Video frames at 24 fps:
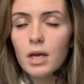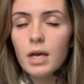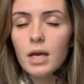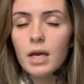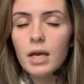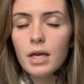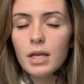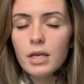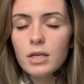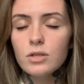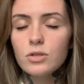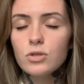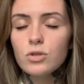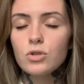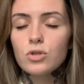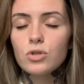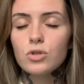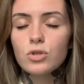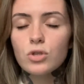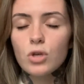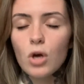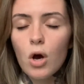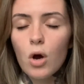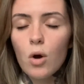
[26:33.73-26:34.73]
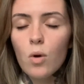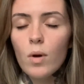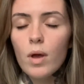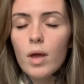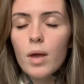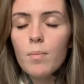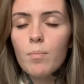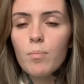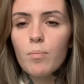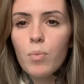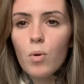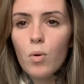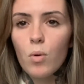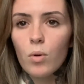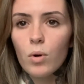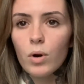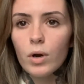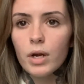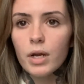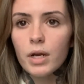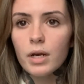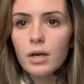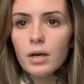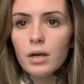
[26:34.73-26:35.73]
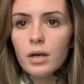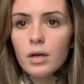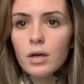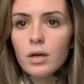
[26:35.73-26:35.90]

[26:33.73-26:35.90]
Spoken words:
It is so important